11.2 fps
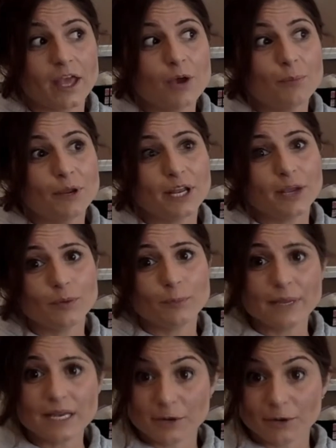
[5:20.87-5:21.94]
But it would
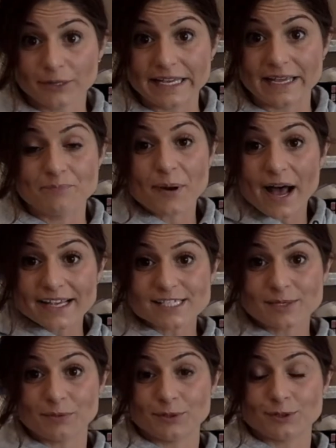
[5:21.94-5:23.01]
be nearly
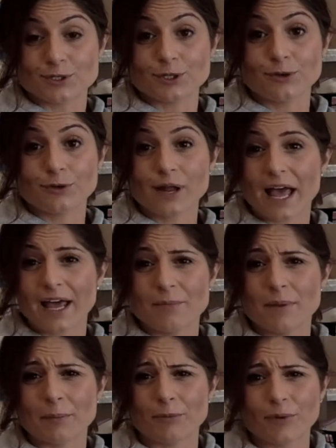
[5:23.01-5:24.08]
impossible to learn how to
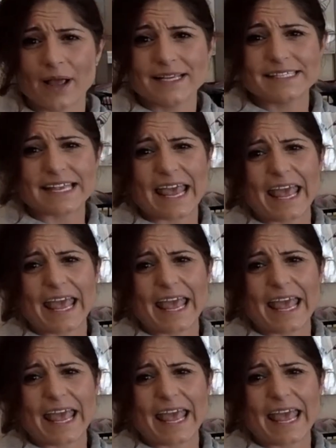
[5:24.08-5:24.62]
memorize